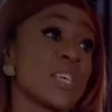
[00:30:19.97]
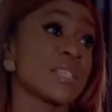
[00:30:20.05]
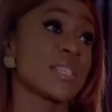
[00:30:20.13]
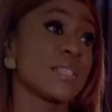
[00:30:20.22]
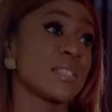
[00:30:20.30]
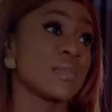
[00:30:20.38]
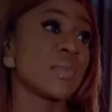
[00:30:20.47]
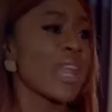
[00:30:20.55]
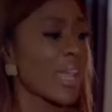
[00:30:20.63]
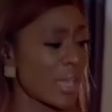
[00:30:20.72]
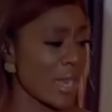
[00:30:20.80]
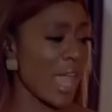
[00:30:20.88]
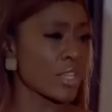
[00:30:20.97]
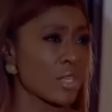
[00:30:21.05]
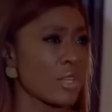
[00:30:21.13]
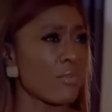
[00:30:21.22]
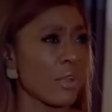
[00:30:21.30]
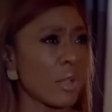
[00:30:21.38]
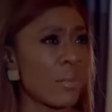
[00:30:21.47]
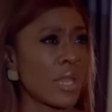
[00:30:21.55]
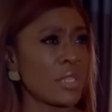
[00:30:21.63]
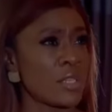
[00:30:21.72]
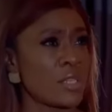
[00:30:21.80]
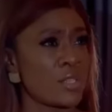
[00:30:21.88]
it doesn't. But I can actually
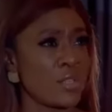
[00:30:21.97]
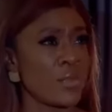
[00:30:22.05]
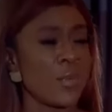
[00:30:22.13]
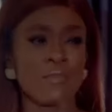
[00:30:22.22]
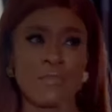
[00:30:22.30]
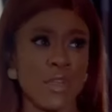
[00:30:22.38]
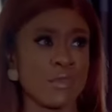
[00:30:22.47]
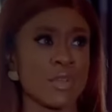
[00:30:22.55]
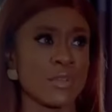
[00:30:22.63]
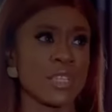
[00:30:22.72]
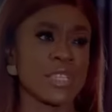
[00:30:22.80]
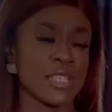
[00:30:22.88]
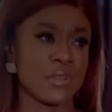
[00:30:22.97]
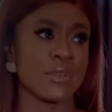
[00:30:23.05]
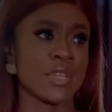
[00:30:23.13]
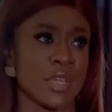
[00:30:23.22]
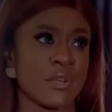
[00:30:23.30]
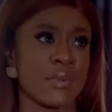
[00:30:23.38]
recommend to you a very good interior